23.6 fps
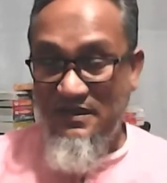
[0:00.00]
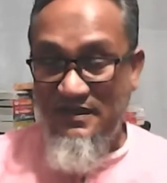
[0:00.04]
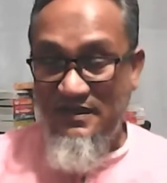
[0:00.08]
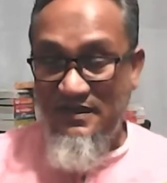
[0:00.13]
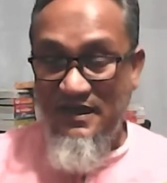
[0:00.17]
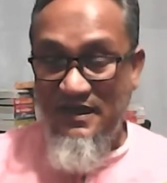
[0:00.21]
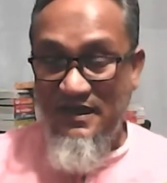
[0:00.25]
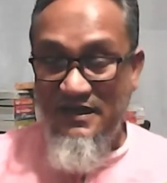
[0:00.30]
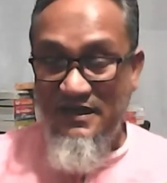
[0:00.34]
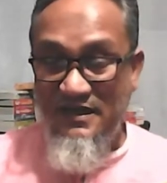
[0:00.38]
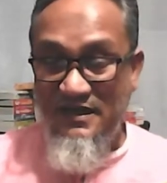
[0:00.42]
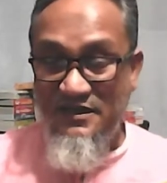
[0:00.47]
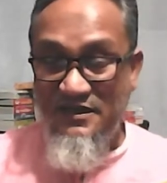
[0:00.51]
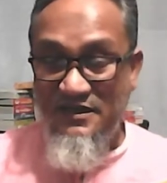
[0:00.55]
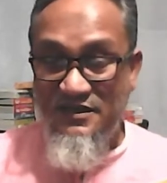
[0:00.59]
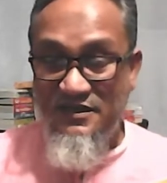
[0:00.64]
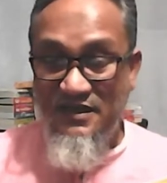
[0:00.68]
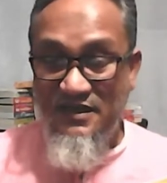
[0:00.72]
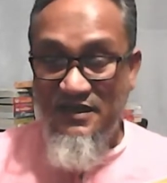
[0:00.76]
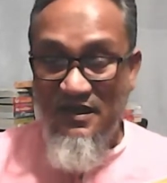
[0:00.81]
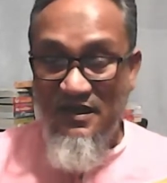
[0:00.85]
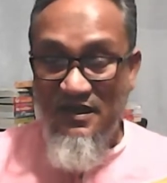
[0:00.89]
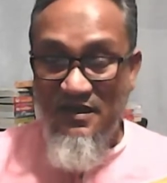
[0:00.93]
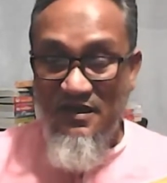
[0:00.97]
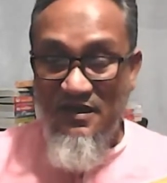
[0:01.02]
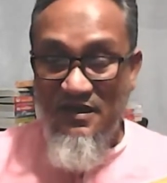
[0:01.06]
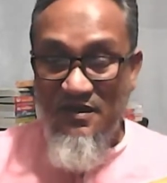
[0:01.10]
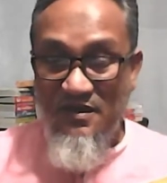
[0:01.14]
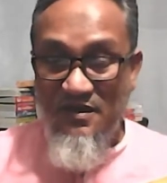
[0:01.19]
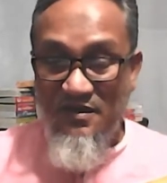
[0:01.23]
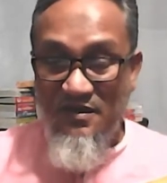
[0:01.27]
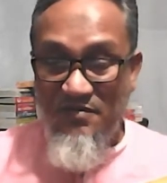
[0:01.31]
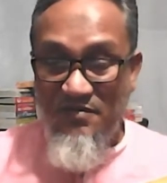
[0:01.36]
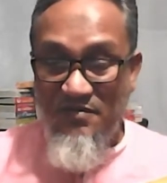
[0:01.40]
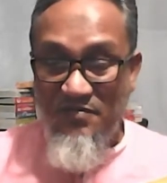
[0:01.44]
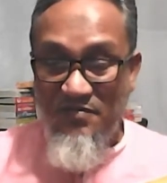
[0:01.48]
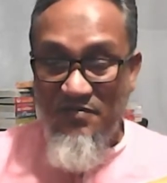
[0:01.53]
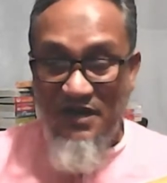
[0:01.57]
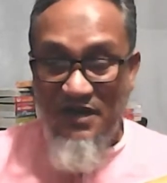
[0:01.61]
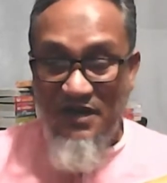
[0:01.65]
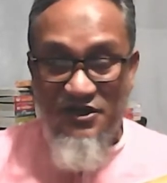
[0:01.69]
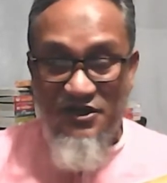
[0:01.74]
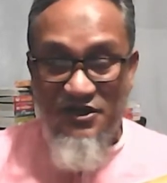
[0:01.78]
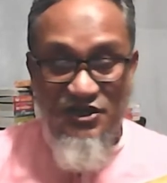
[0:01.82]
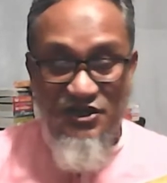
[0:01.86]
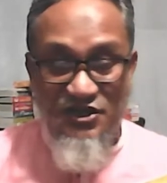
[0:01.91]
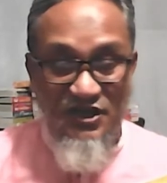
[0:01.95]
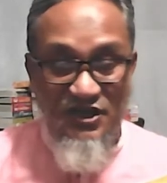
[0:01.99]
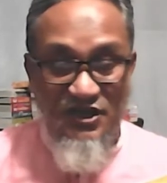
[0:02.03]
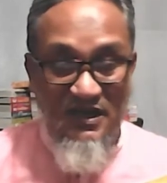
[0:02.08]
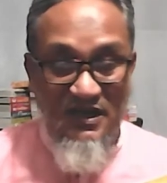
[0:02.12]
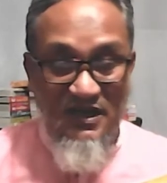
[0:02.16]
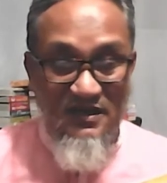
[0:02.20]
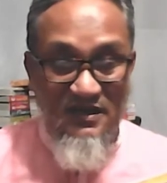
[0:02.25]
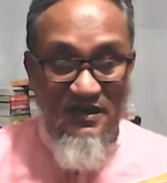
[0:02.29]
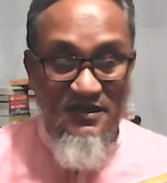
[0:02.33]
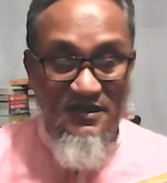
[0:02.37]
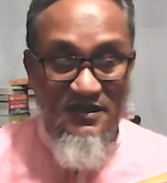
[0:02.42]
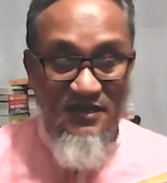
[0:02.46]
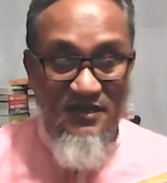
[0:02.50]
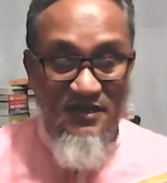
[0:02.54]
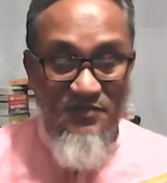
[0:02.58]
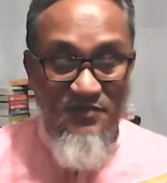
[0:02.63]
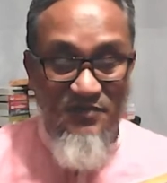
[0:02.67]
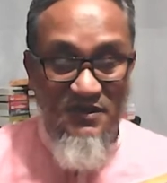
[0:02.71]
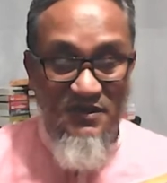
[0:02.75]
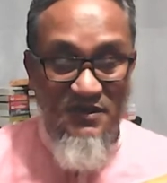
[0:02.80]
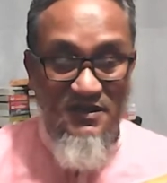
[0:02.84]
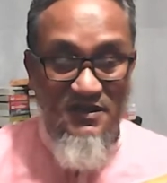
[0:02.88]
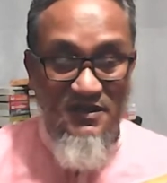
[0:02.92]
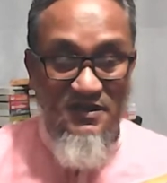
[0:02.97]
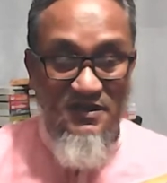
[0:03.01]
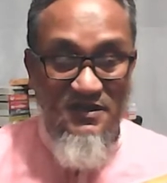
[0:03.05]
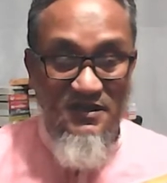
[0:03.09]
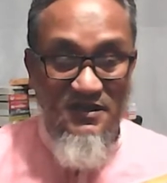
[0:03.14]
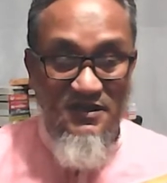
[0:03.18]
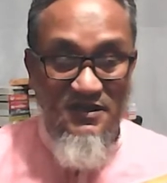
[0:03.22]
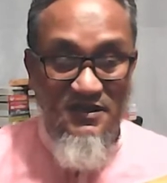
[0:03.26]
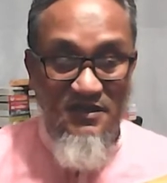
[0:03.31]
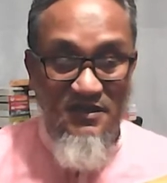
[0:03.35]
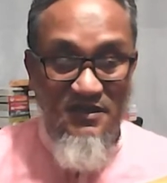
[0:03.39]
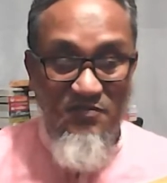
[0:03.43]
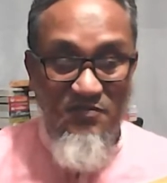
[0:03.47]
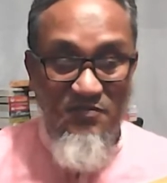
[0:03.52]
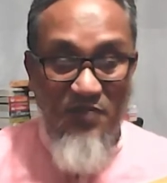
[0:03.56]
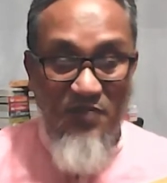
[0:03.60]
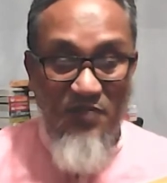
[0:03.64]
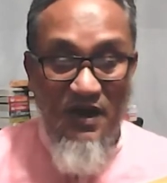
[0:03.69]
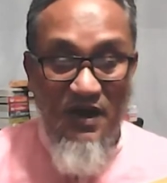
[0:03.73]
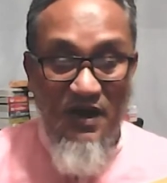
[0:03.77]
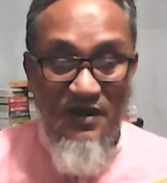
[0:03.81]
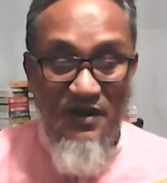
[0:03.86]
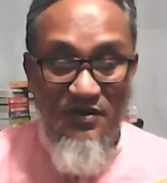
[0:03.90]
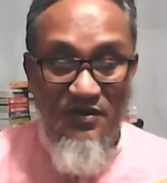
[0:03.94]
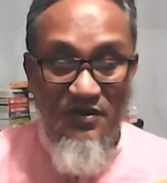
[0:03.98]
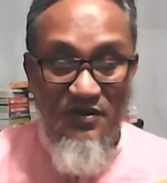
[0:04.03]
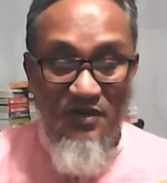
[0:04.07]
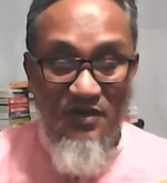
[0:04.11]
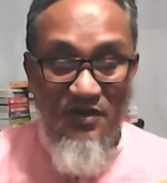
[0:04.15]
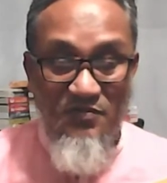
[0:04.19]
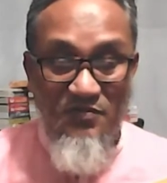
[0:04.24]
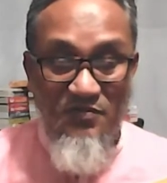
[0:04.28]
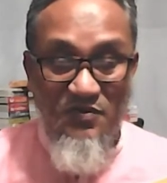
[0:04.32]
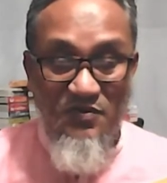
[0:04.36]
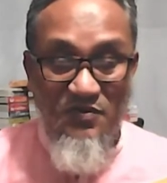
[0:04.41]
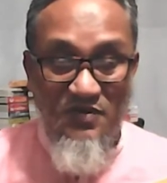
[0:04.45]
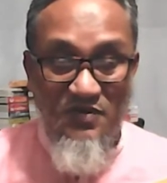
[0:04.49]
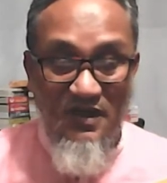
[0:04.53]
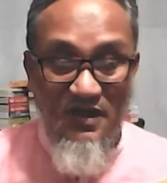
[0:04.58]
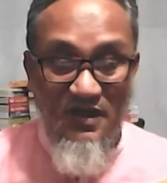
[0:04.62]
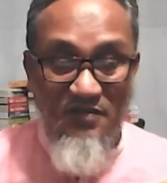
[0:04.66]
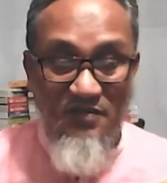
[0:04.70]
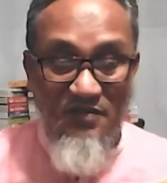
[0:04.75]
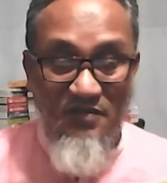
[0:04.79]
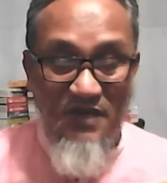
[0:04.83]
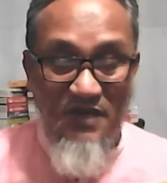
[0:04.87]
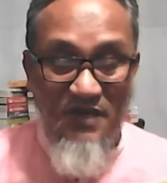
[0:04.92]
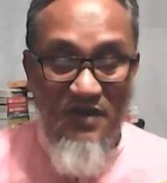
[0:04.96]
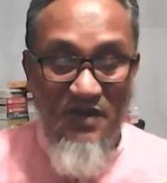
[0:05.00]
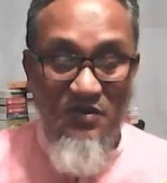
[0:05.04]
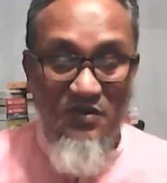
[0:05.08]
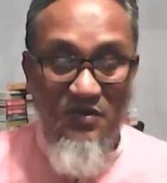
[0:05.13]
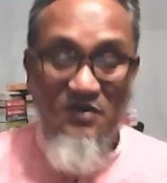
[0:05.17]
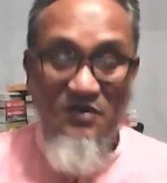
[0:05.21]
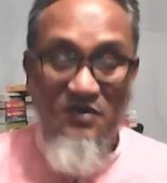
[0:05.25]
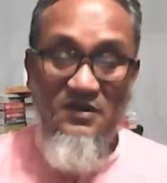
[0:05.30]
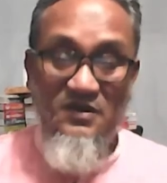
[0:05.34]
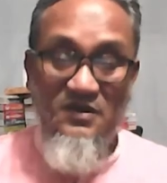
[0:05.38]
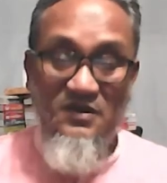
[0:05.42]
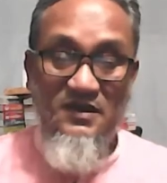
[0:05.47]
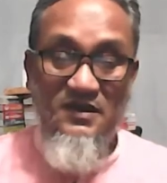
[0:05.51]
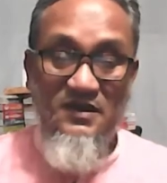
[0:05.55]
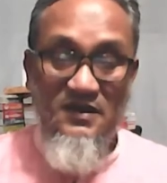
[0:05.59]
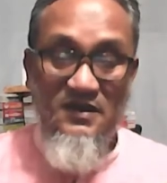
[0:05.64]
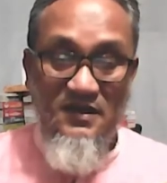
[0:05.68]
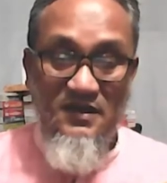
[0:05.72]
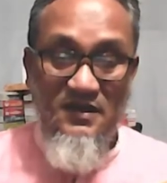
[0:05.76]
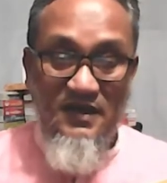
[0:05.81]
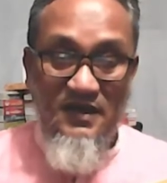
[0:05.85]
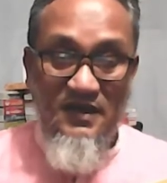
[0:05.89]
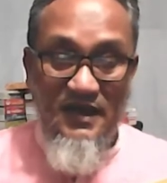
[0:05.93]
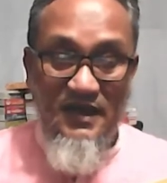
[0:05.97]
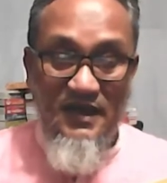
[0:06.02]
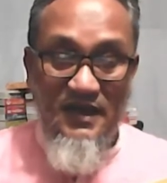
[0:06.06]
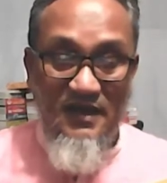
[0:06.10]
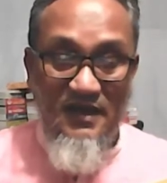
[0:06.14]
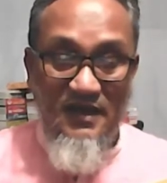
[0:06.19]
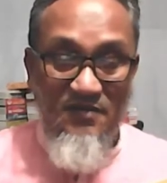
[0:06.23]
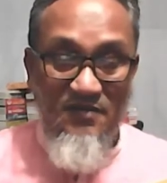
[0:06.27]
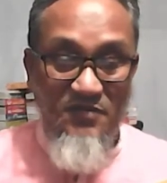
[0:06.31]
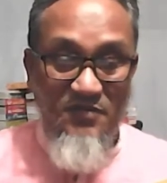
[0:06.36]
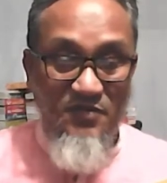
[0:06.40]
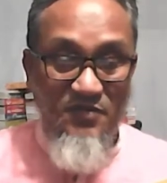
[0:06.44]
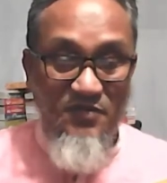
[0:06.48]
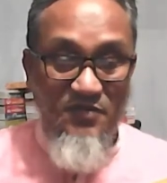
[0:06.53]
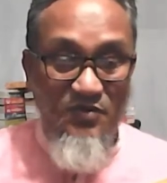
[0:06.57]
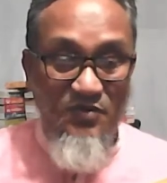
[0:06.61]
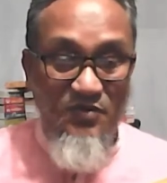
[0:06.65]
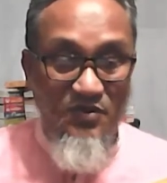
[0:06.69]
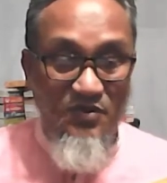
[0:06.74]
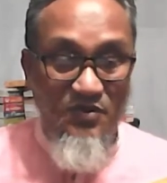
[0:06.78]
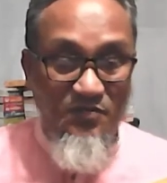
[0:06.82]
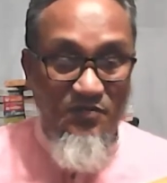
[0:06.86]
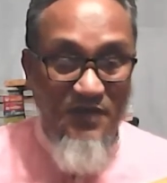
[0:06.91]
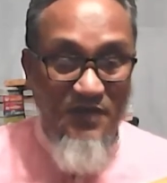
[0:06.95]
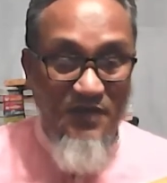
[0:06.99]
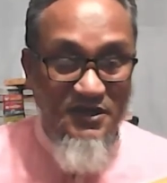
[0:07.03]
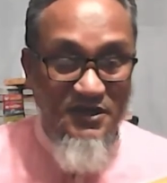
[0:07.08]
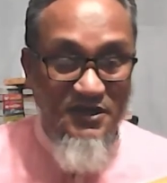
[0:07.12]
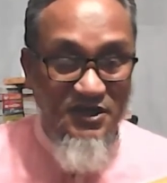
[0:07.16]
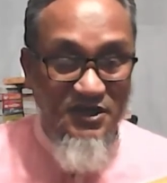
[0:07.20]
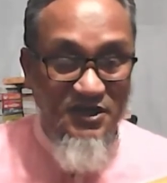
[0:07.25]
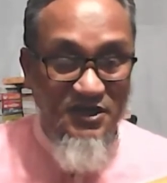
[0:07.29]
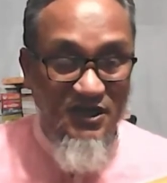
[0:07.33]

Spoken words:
That it's a partial definite. It's a part of total mango, and before partial